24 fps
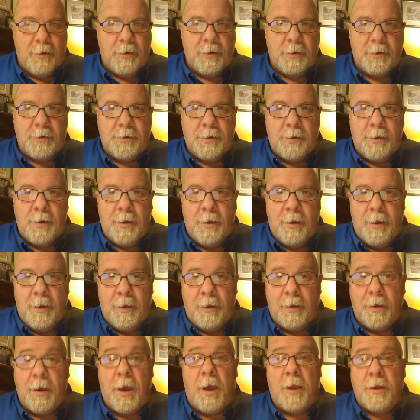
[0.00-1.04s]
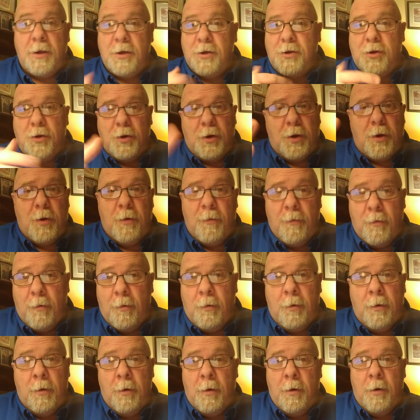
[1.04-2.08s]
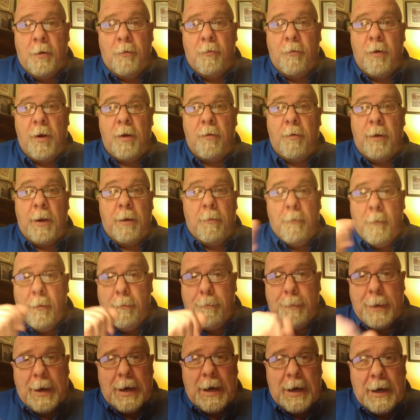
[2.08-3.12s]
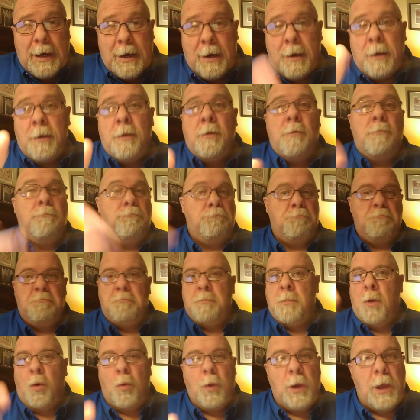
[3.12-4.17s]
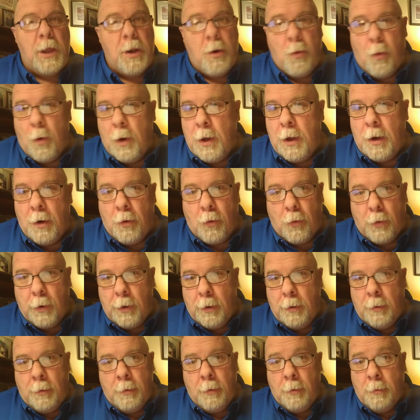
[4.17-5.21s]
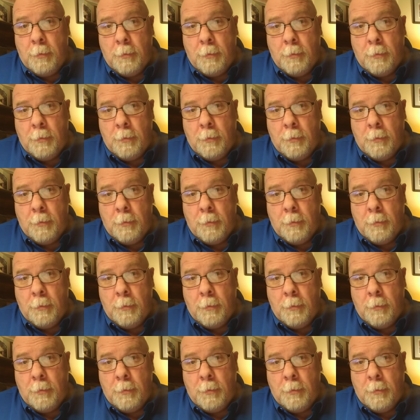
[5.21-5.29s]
this guy just took over rhetoric. Bah! Don't get in the way, Lloyd.